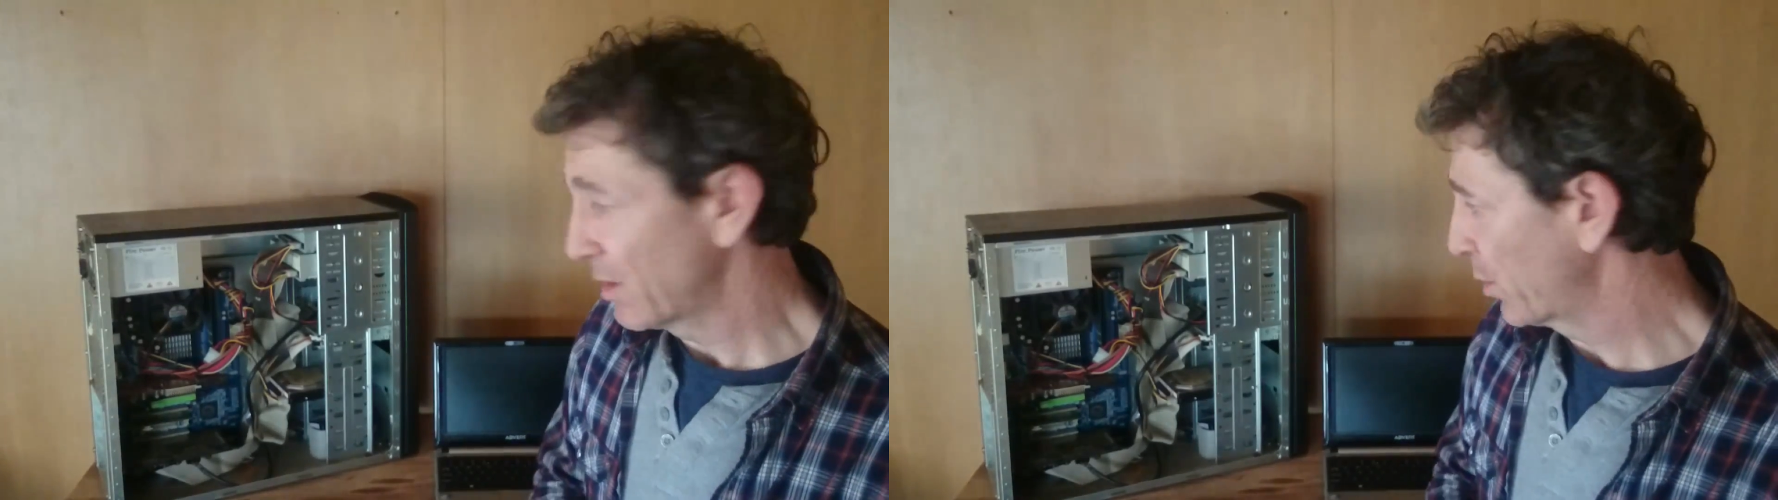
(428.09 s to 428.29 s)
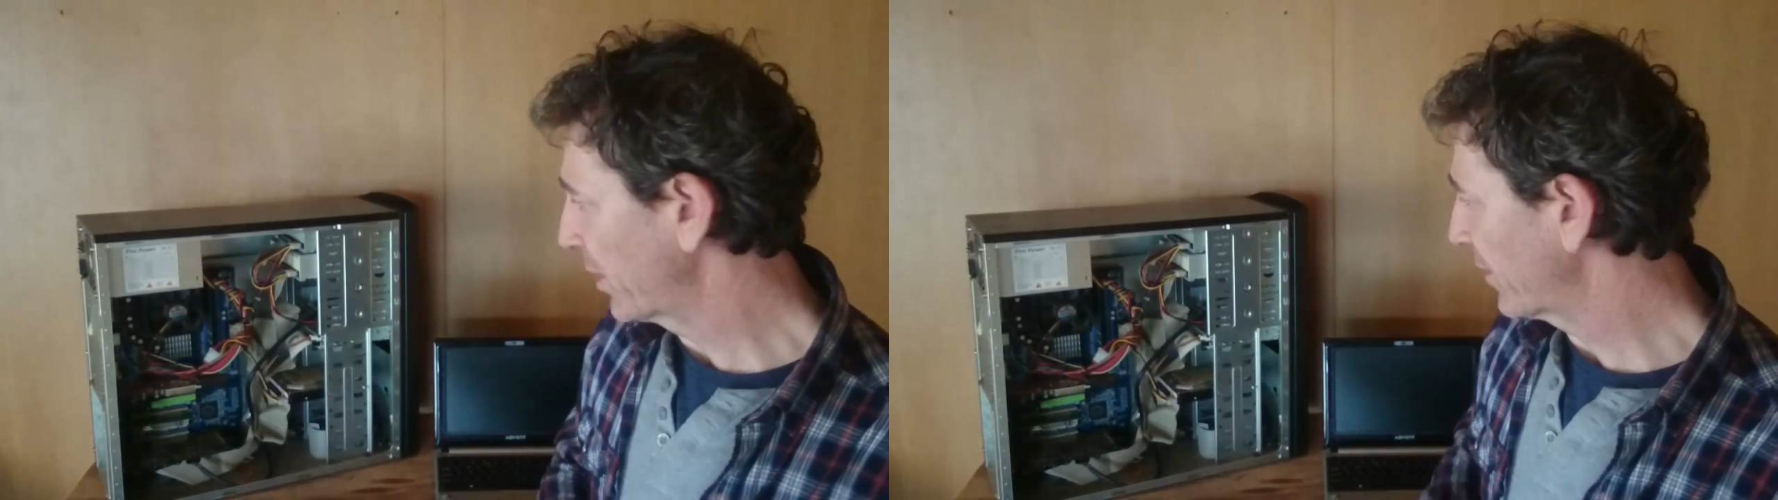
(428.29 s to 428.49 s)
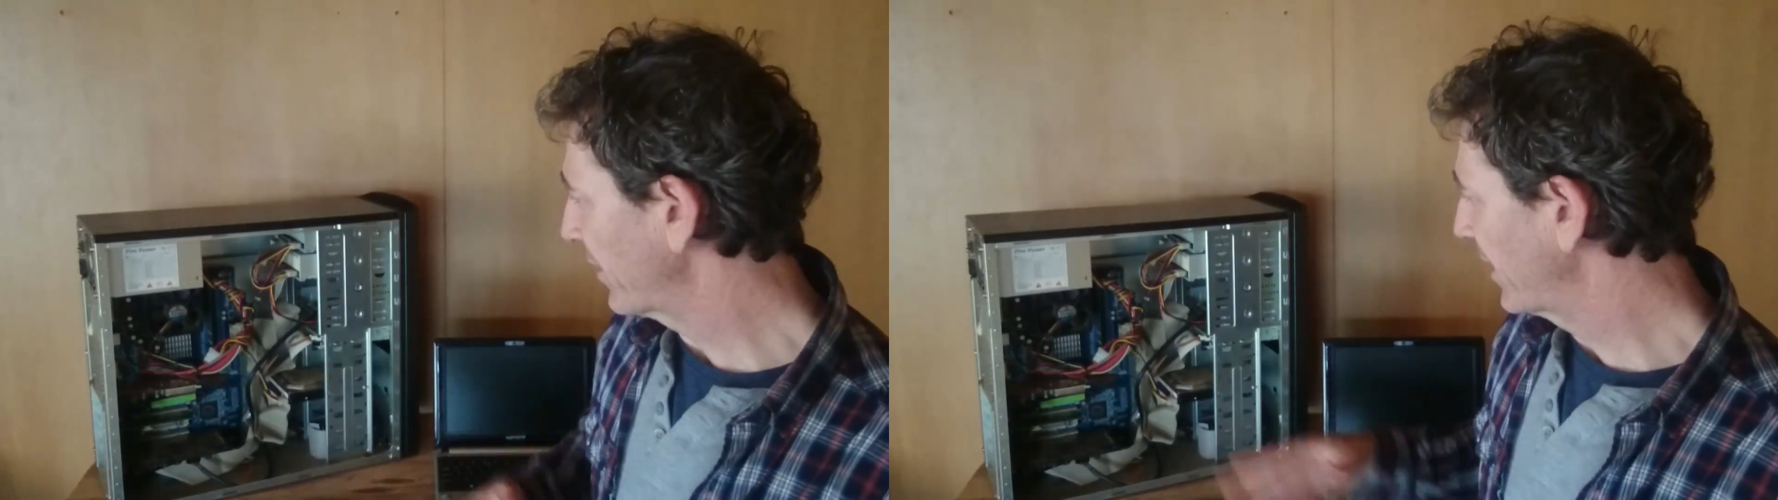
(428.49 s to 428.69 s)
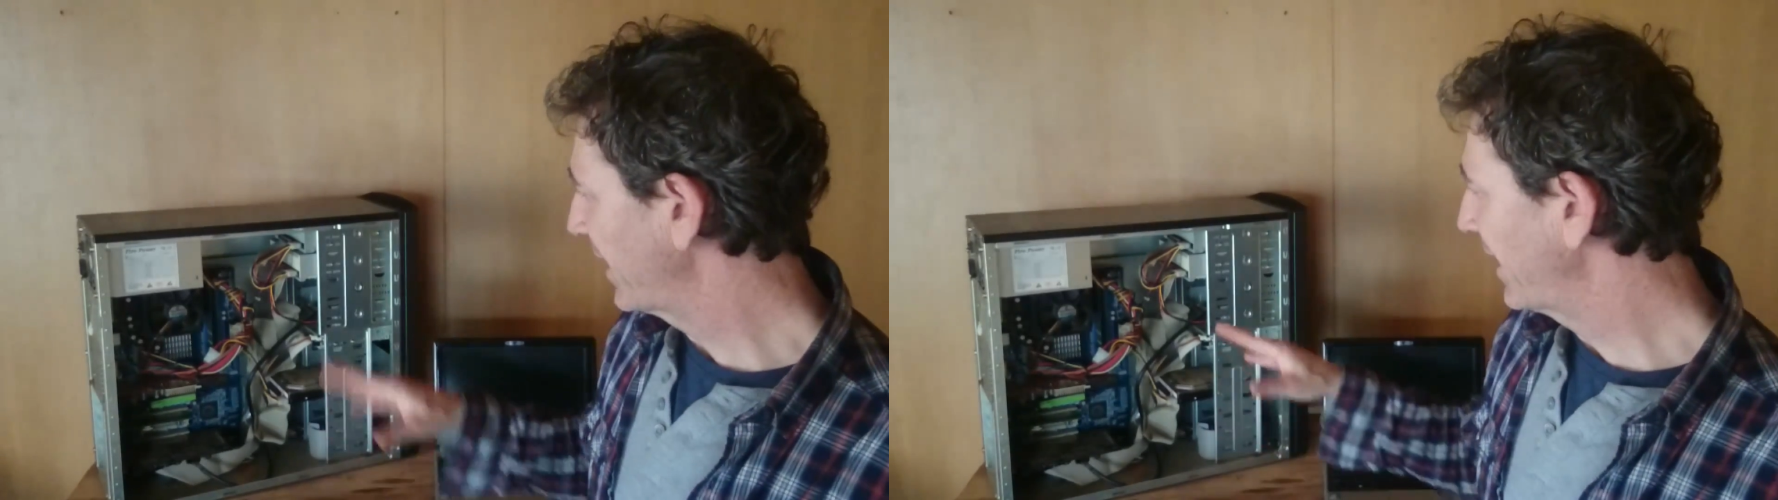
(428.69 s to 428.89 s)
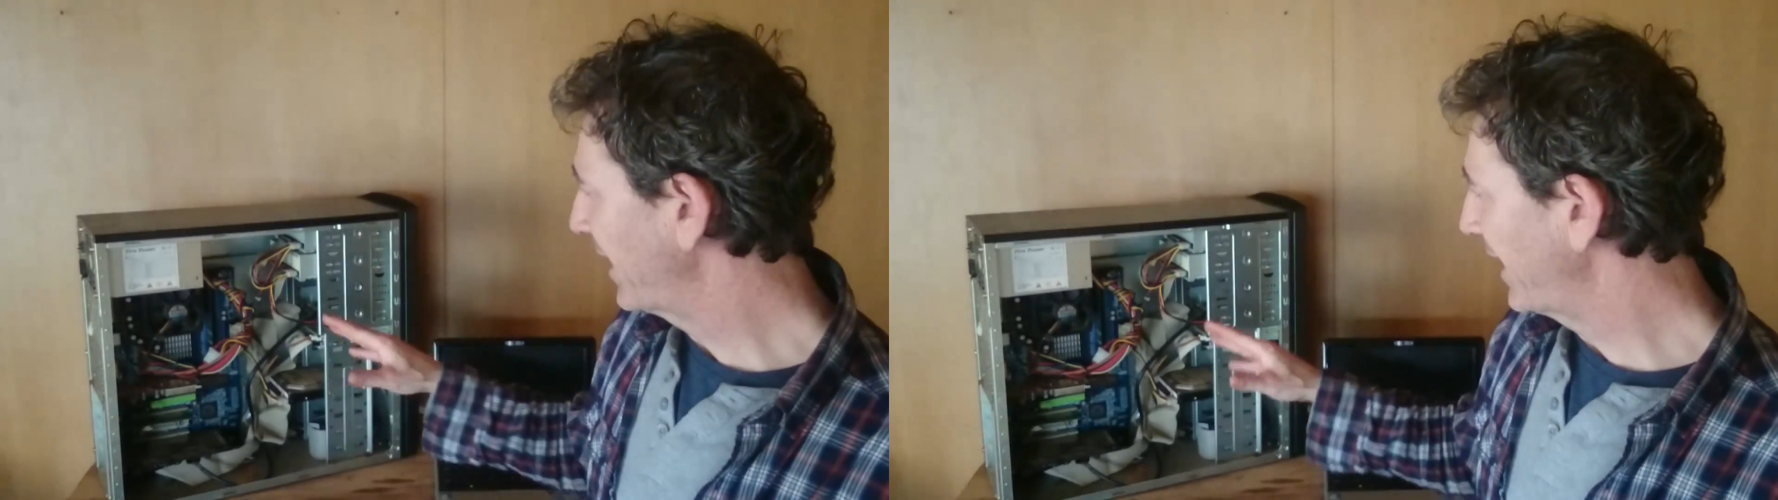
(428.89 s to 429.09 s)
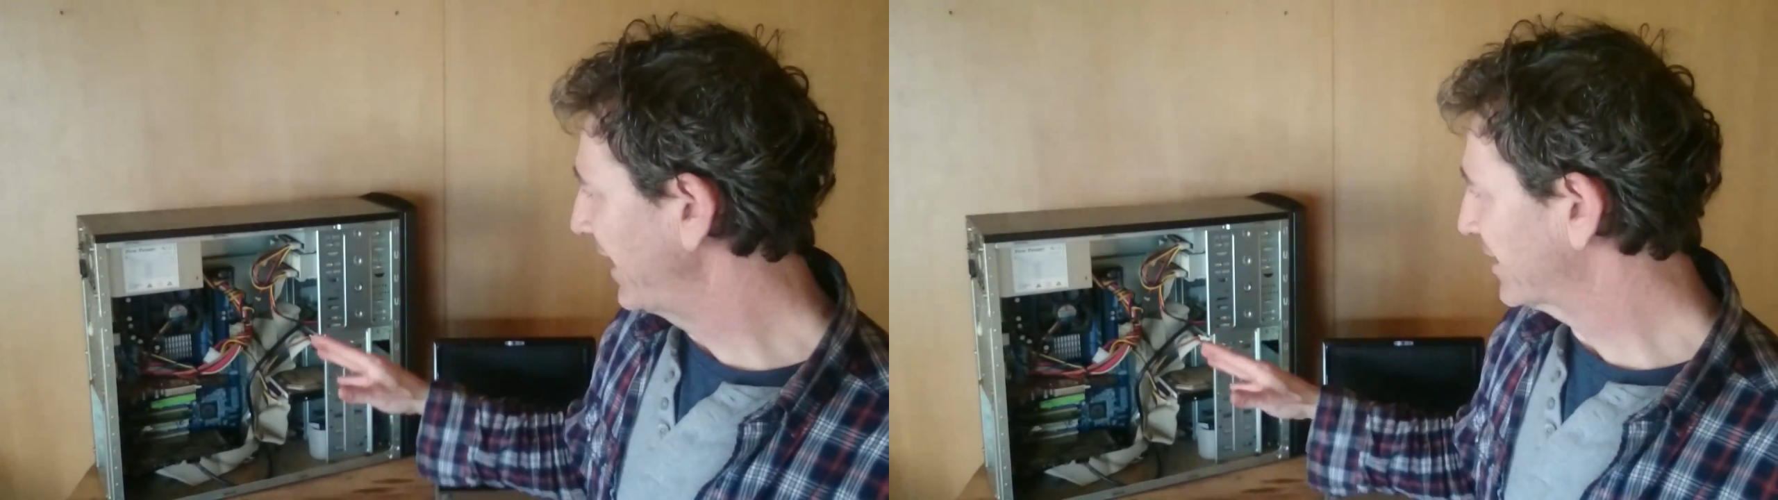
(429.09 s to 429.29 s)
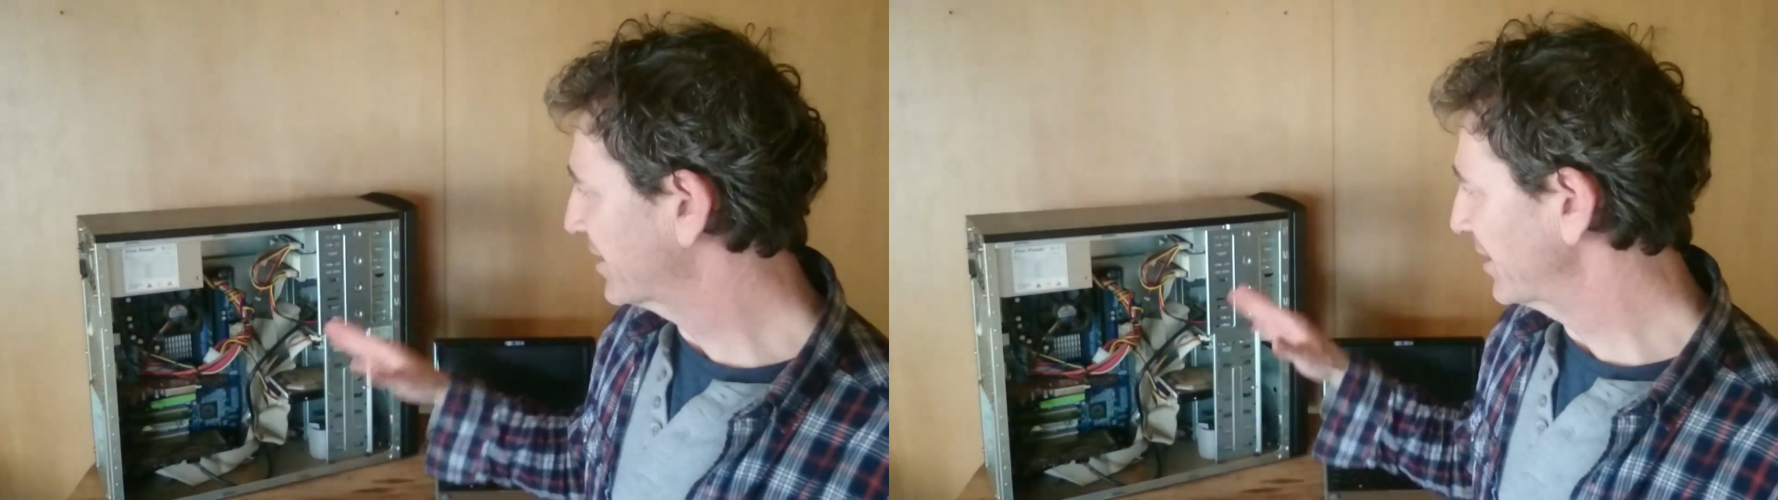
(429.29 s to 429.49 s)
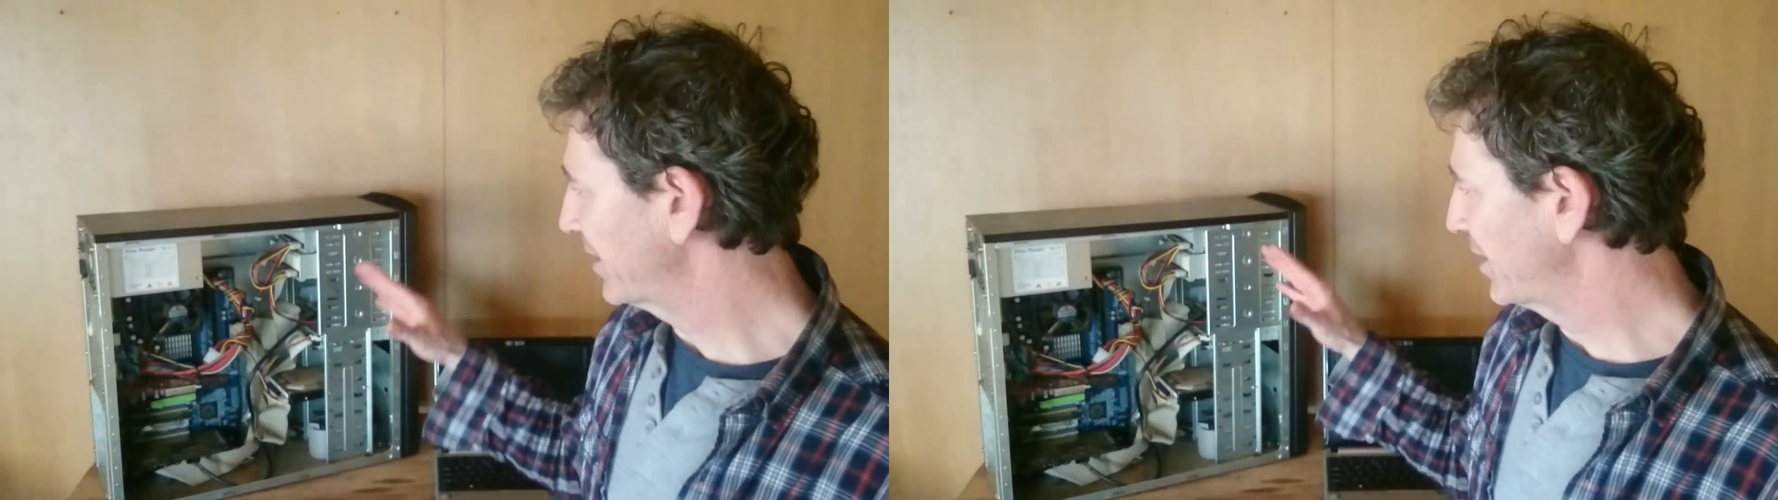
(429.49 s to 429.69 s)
where it,